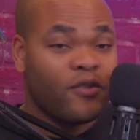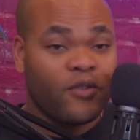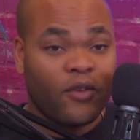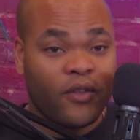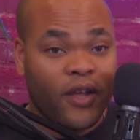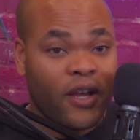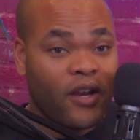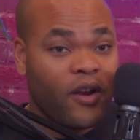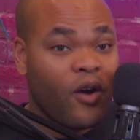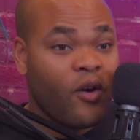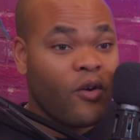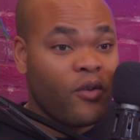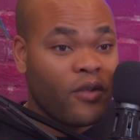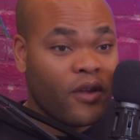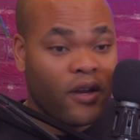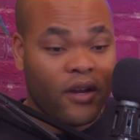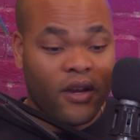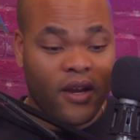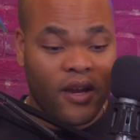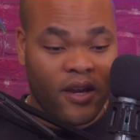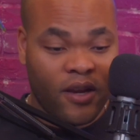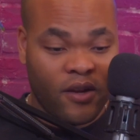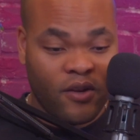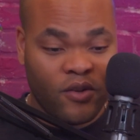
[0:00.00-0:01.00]
so they know who they.
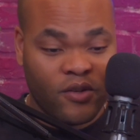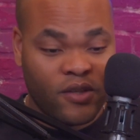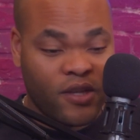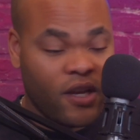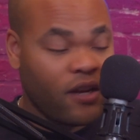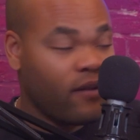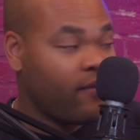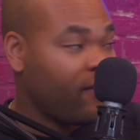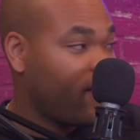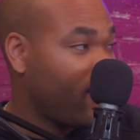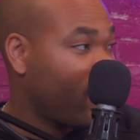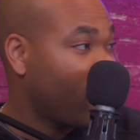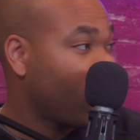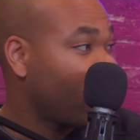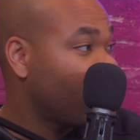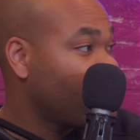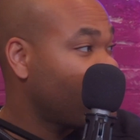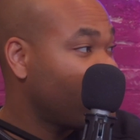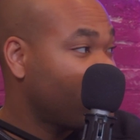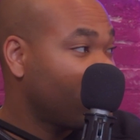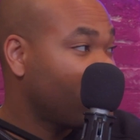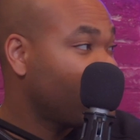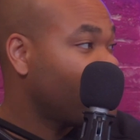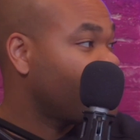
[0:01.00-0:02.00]
And you set them down.
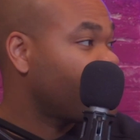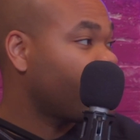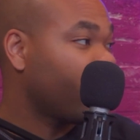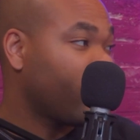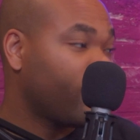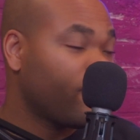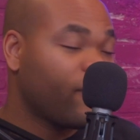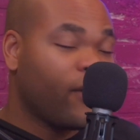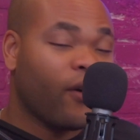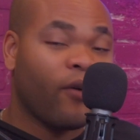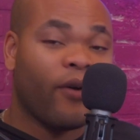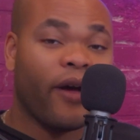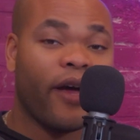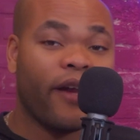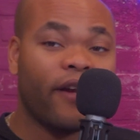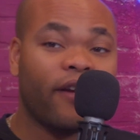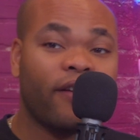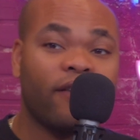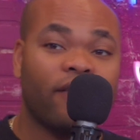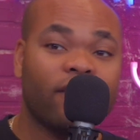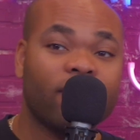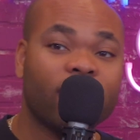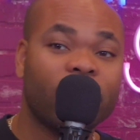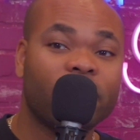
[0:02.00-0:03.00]
Just let them go at
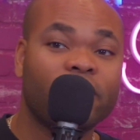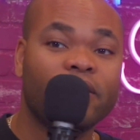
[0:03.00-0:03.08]
it,